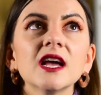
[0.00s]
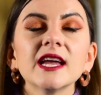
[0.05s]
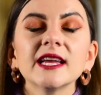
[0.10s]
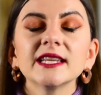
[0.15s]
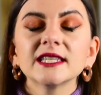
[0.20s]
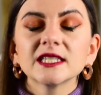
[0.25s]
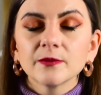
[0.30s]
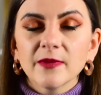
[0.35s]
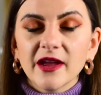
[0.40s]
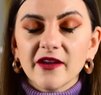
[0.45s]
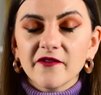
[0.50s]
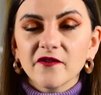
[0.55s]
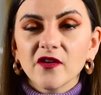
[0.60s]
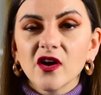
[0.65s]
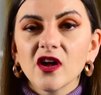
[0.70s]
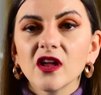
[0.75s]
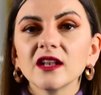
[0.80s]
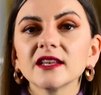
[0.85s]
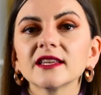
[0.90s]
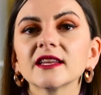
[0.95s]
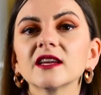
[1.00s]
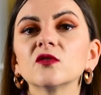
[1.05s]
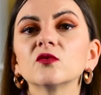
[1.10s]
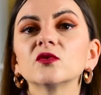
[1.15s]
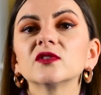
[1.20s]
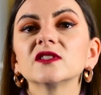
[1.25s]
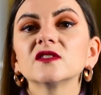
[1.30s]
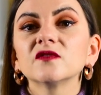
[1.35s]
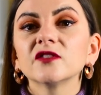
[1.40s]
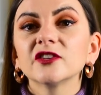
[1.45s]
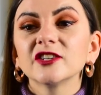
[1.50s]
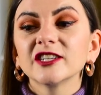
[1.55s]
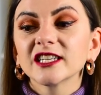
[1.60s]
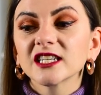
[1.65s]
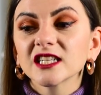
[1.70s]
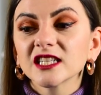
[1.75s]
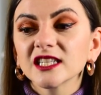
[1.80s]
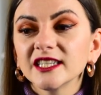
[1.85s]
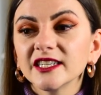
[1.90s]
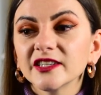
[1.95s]
It's my fault, it wasn't very
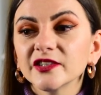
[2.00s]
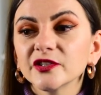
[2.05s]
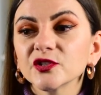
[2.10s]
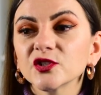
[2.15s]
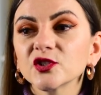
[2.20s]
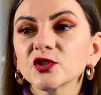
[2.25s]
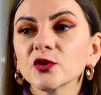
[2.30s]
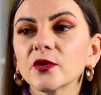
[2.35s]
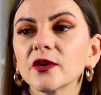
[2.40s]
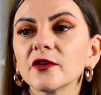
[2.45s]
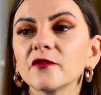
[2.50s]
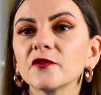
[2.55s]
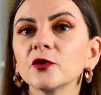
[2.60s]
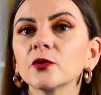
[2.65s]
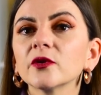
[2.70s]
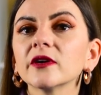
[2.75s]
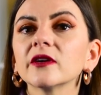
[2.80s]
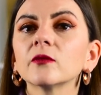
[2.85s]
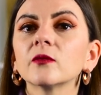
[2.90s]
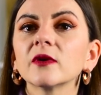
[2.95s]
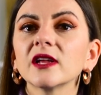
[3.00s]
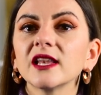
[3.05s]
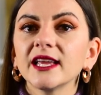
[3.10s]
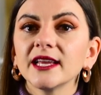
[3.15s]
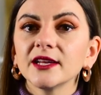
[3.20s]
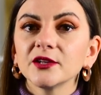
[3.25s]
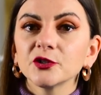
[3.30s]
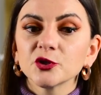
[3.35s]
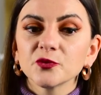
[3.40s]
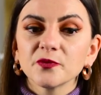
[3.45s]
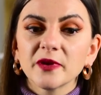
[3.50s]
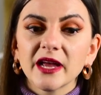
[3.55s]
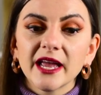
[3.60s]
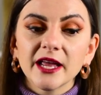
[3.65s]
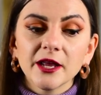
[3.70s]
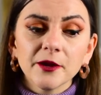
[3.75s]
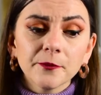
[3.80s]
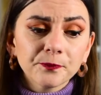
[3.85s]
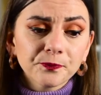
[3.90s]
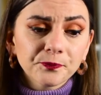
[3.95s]
clear, so if you are willing to
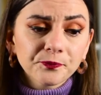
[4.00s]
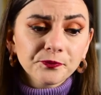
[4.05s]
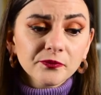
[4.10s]
pay